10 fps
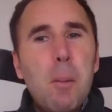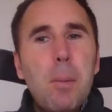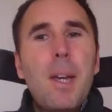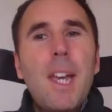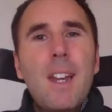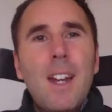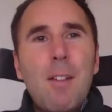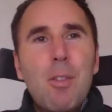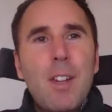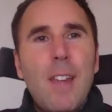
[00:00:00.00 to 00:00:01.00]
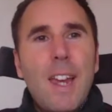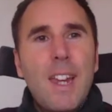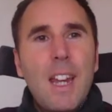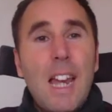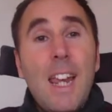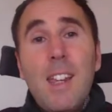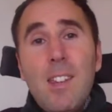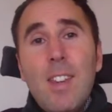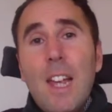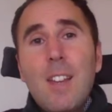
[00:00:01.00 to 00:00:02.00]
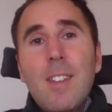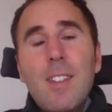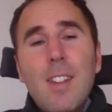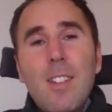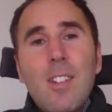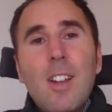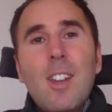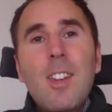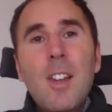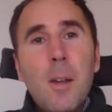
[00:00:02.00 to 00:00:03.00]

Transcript: But in an everyday lay sense, it's just,